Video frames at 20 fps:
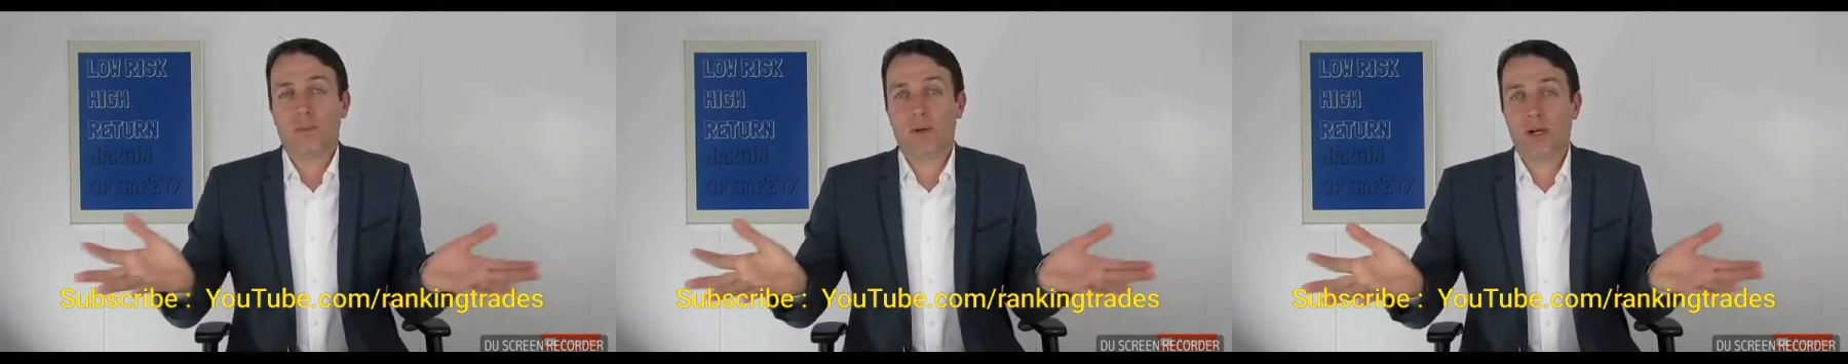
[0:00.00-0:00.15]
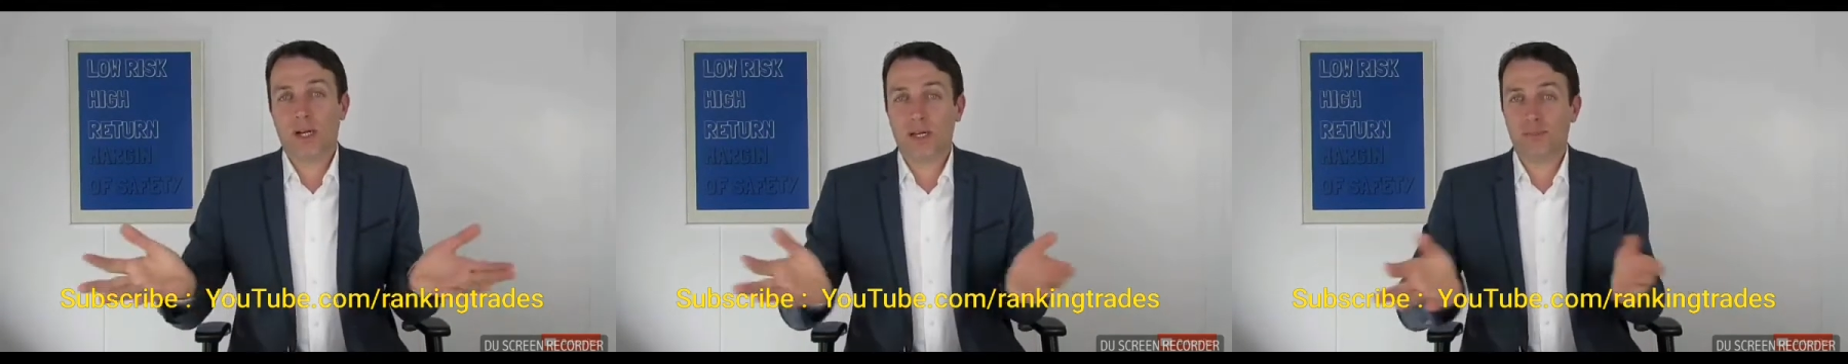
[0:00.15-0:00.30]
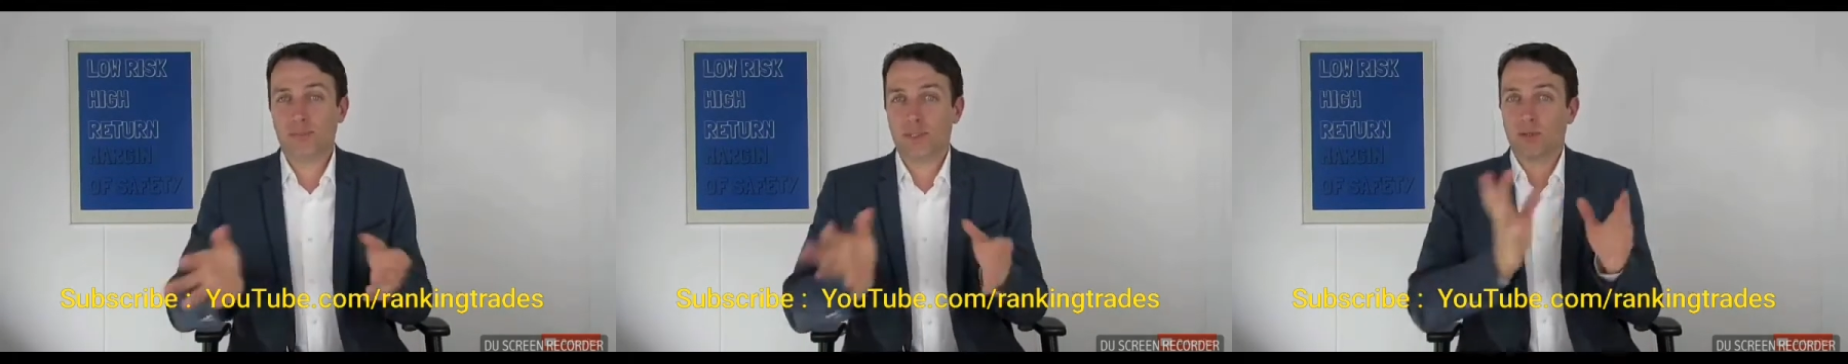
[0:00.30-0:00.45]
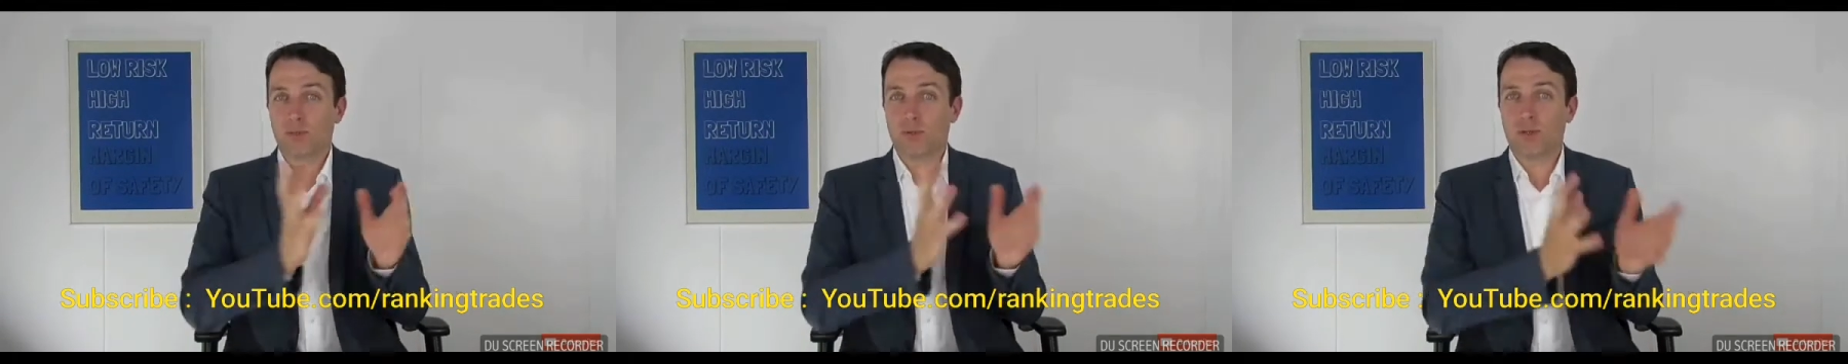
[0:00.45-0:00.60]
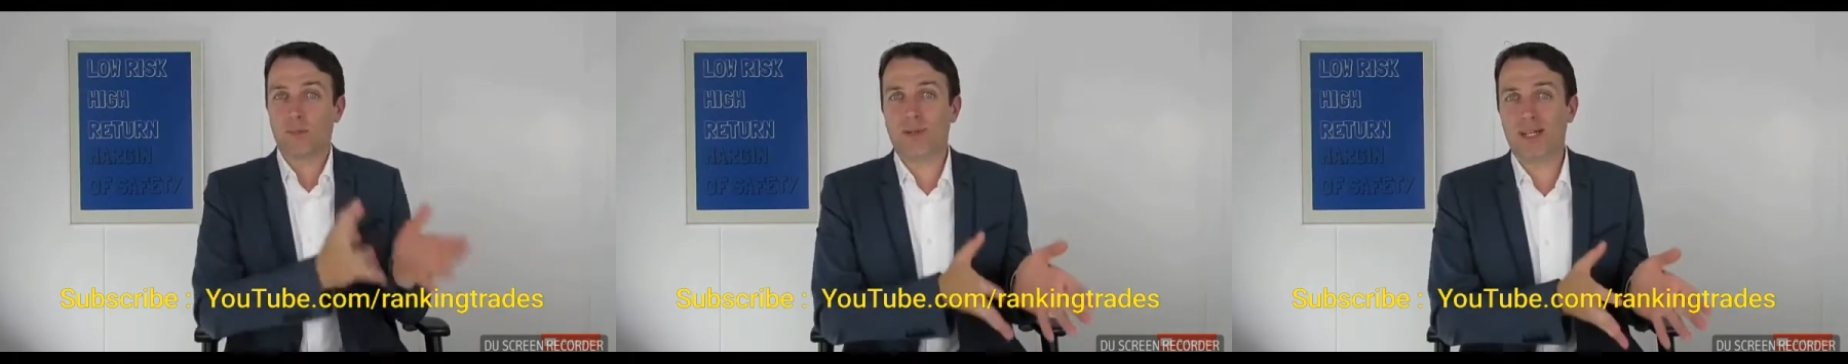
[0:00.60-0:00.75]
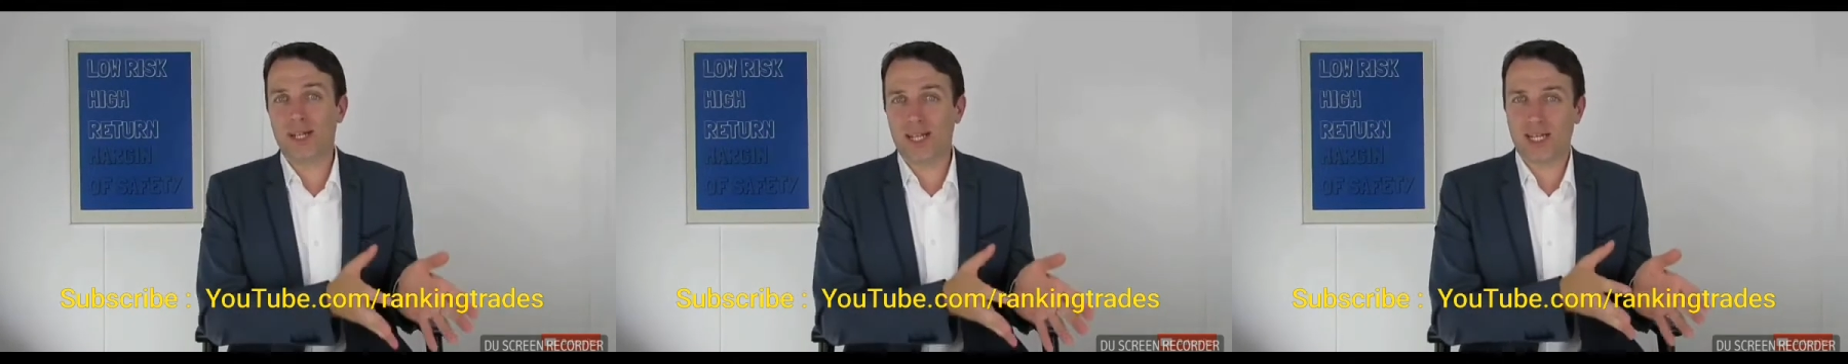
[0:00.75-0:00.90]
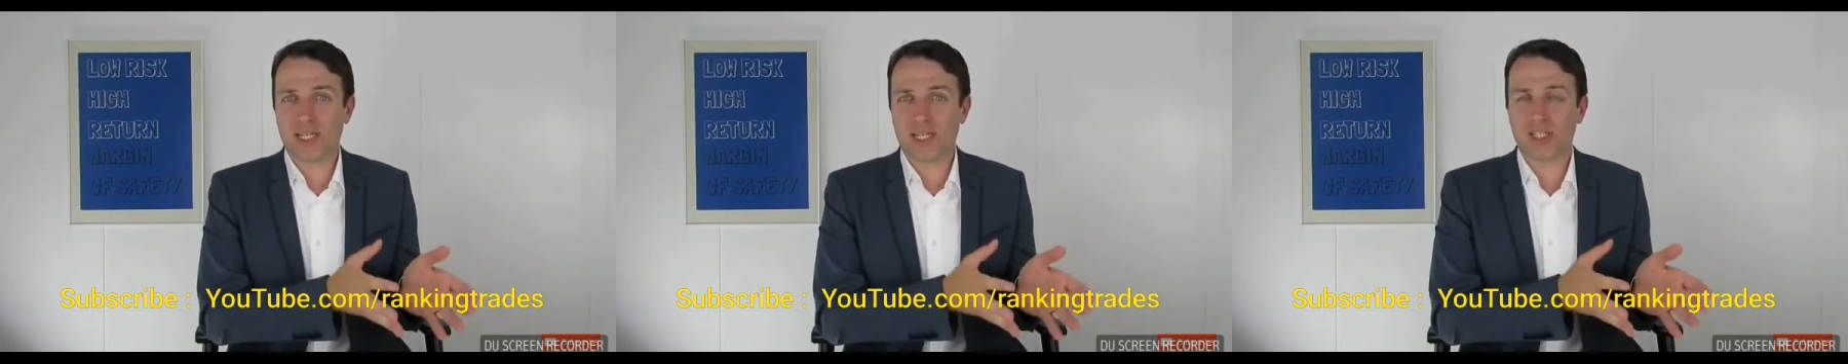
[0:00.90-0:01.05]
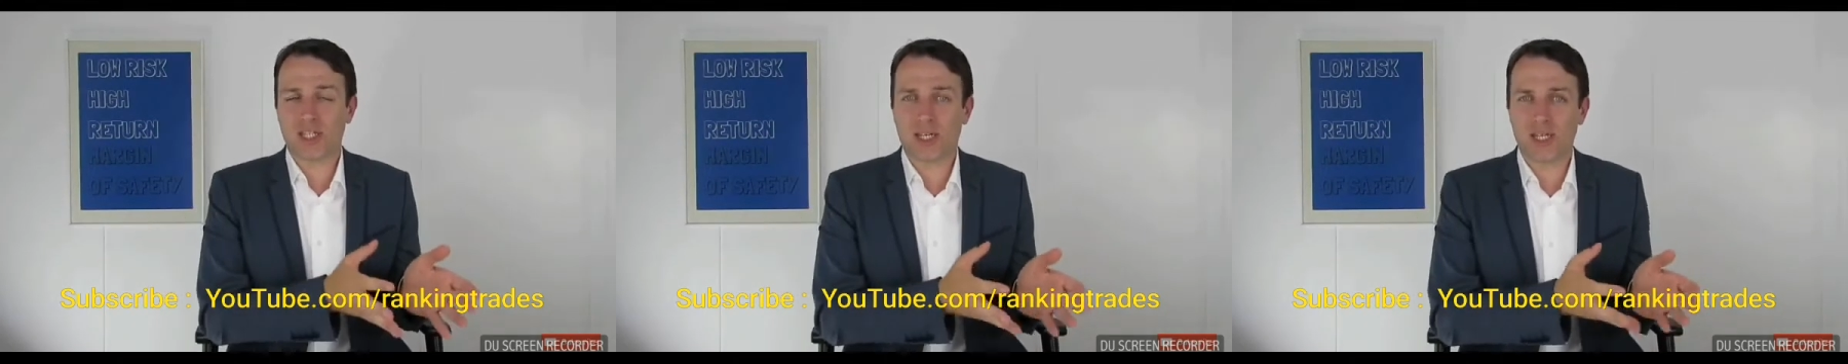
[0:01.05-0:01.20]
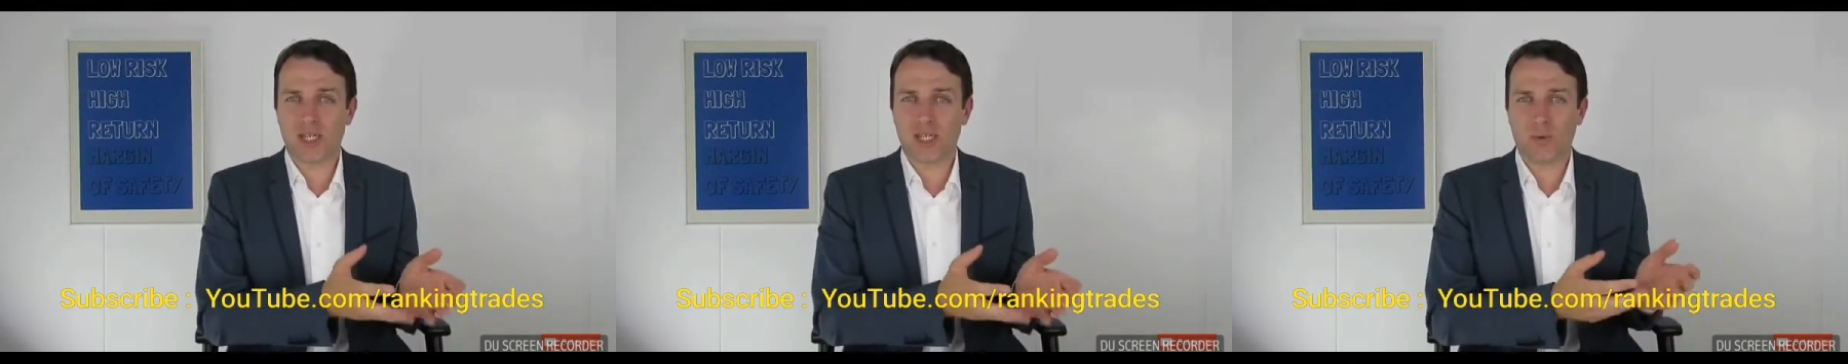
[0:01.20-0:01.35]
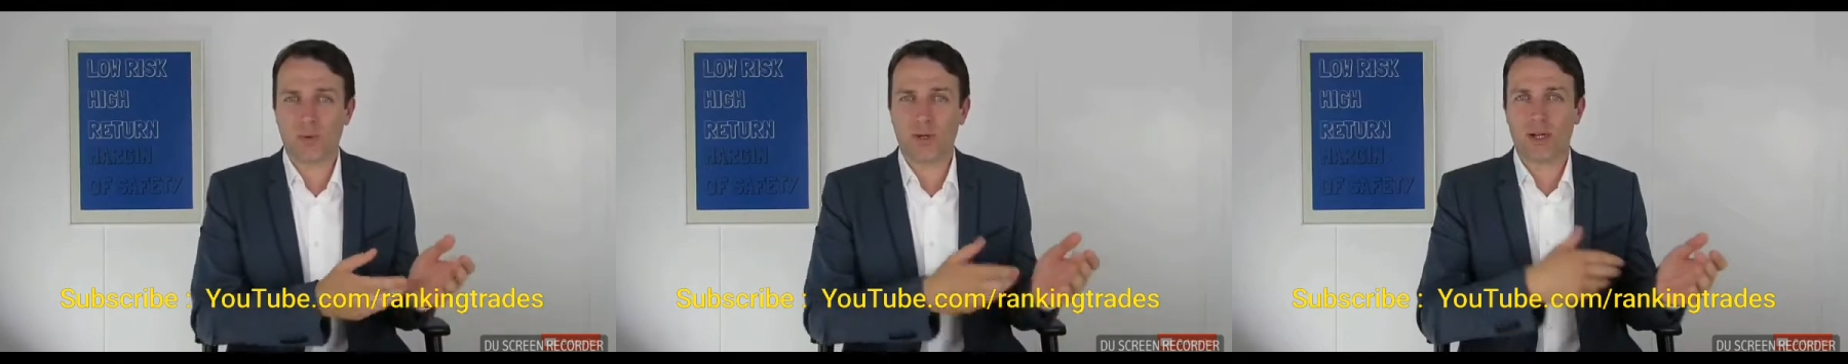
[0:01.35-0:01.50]
Perhaps it will be like
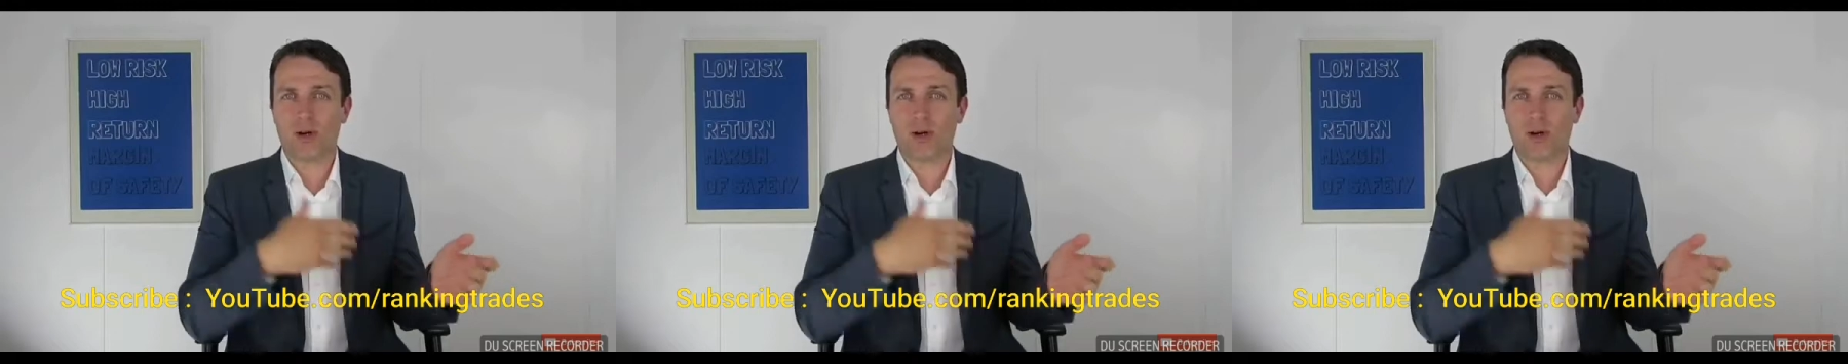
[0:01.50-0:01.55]
China,